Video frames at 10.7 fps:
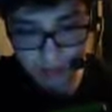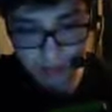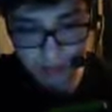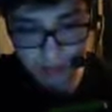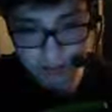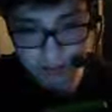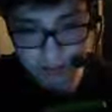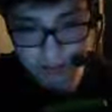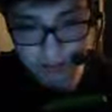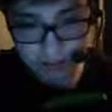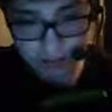
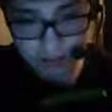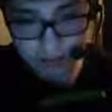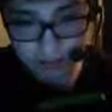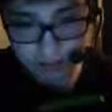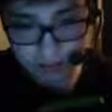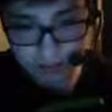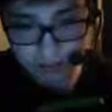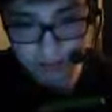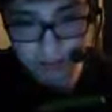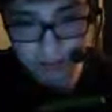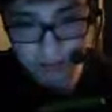
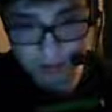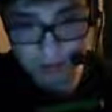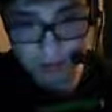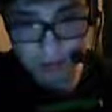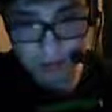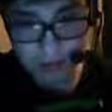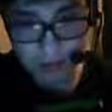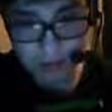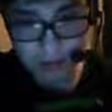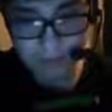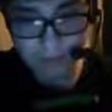
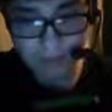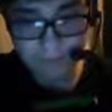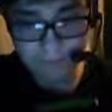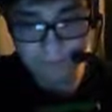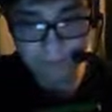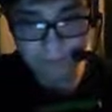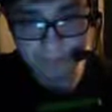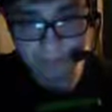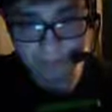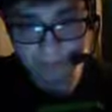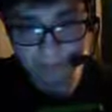
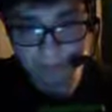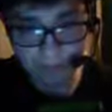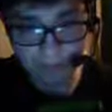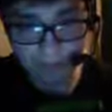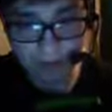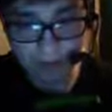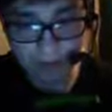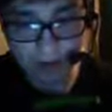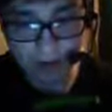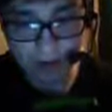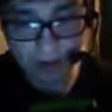
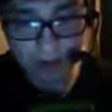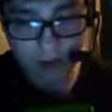Nothing is said.